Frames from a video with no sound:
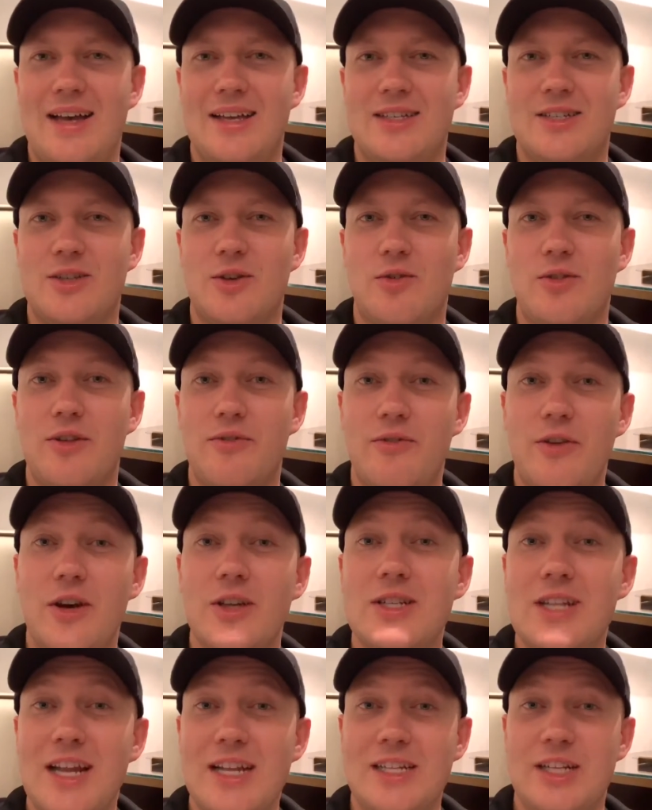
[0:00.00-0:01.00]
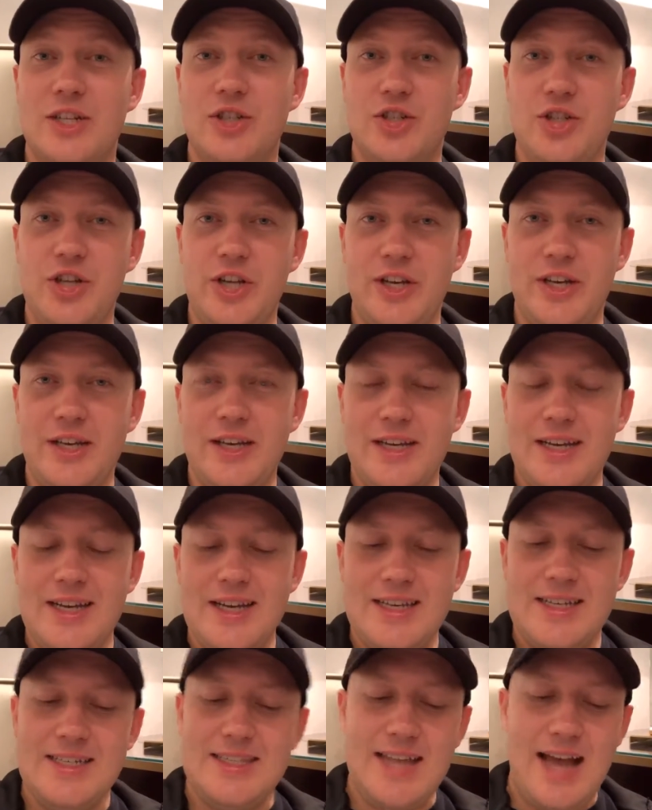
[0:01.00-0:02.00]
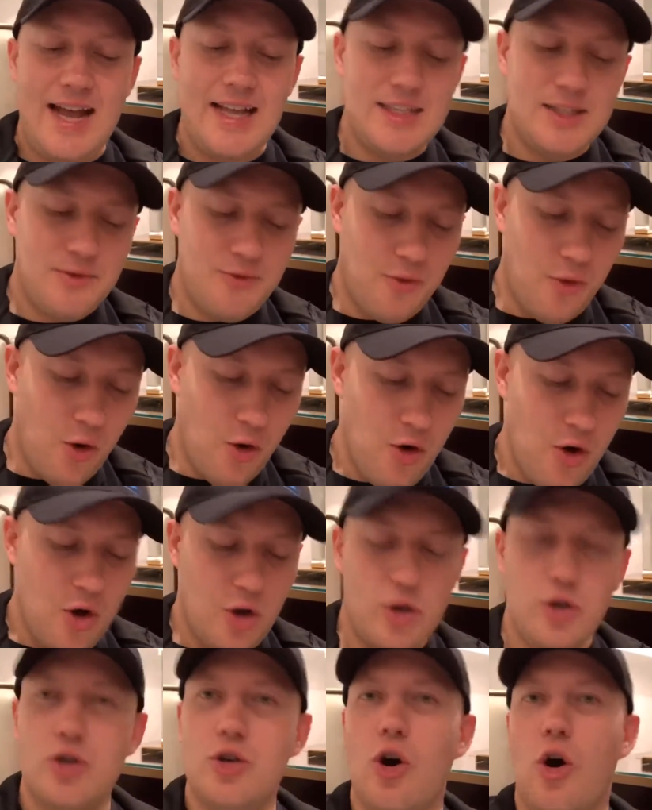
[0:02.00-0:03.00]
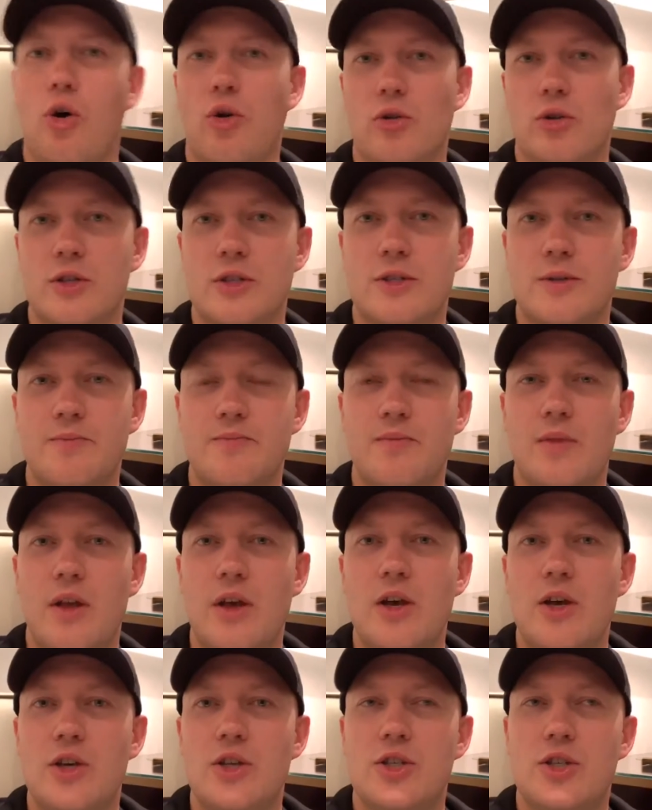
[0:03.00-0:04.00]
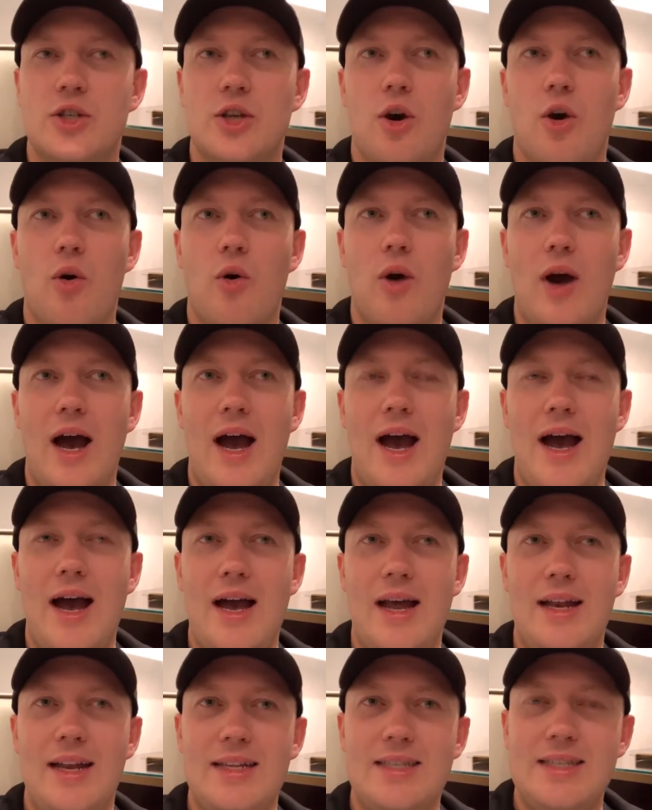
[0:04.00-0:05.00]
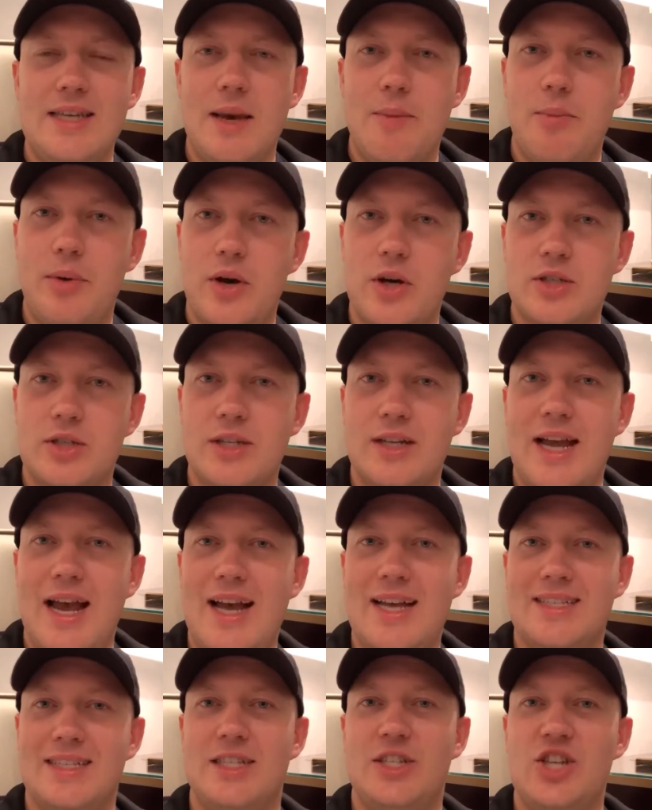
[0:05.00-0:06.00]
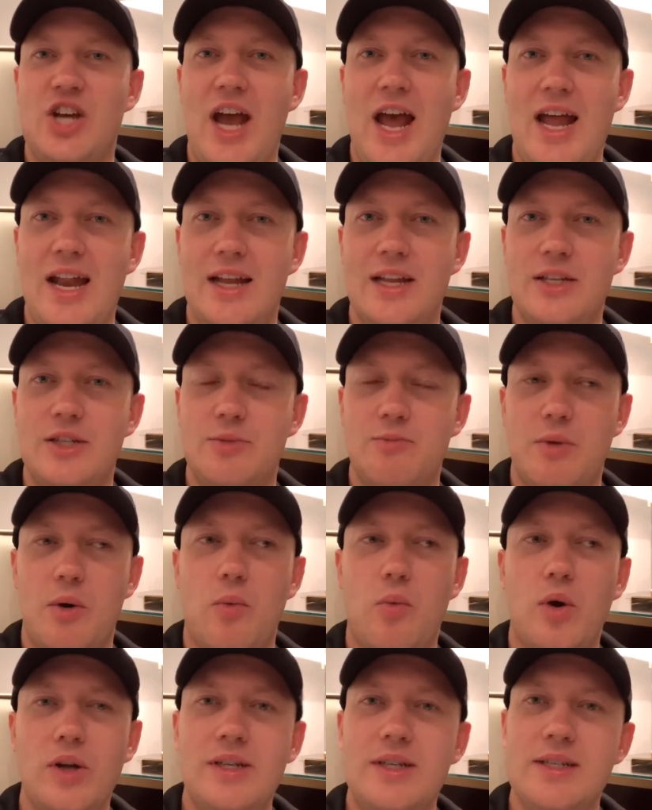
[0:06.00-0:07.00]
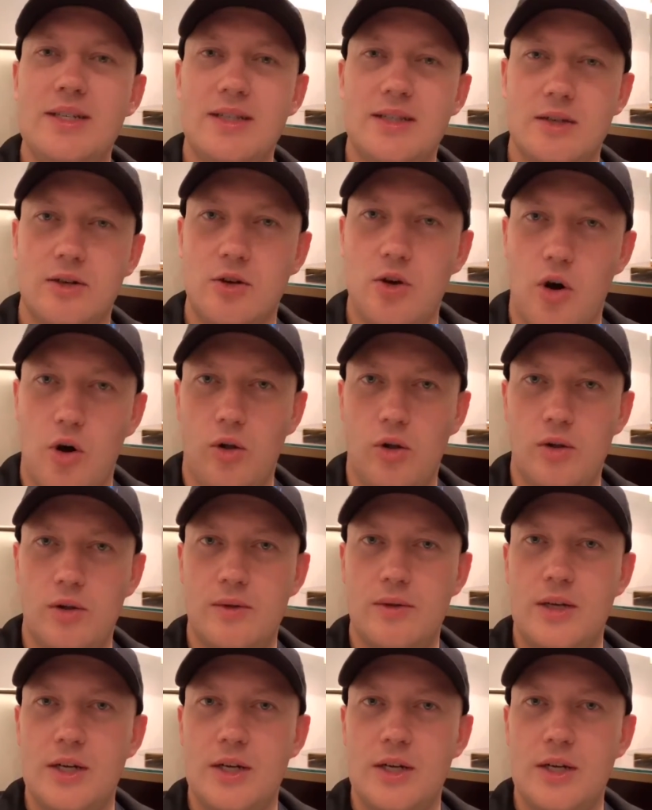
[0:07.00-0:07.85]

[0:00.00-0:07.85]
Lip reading: So the first letter G stands for goals. So let's say a person has a challenge, but what is the goal?